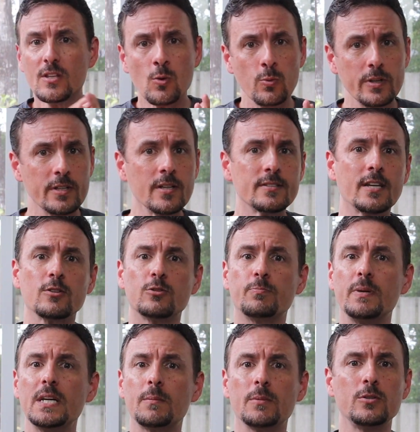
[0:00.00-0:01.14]
When it does have those
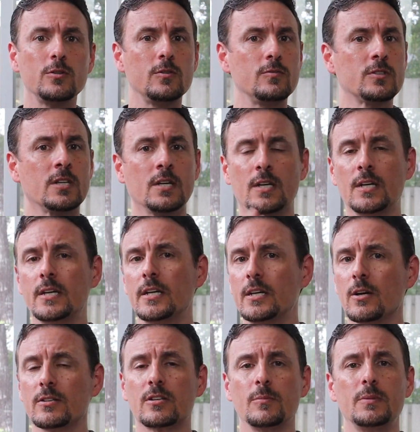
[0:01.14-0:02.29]
big moves,
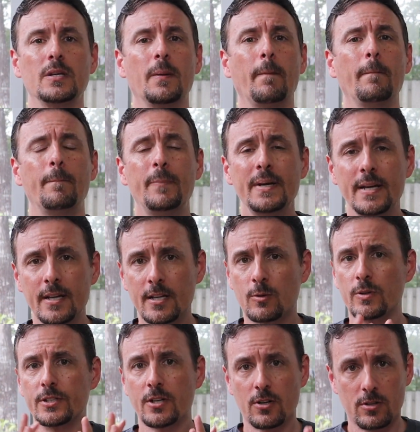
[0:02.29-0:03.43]
it's going to be a big
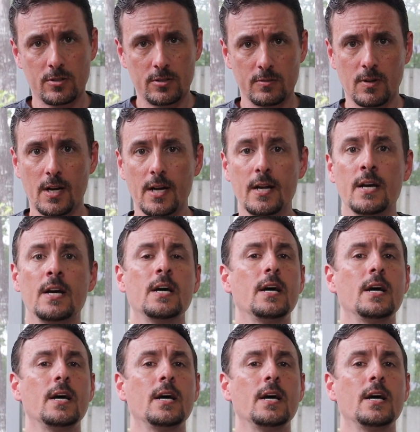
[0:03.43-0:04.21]
return, right?